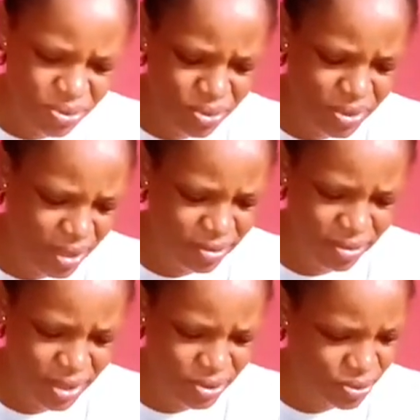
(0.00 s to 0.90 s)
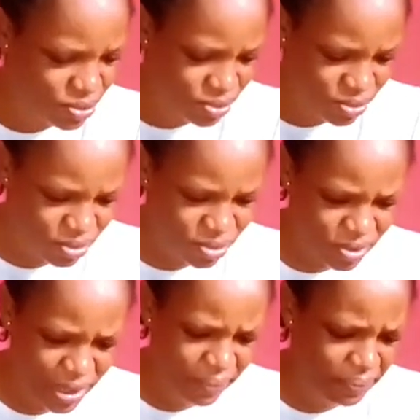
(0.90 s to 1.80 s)
not. I don't really know
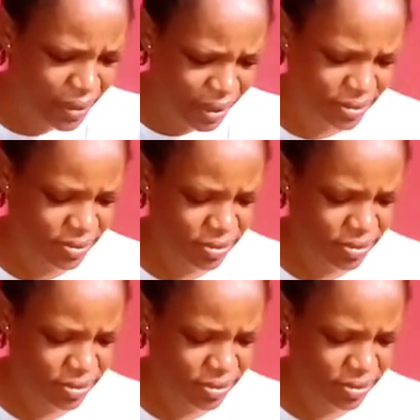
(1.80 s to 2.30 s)
their plan.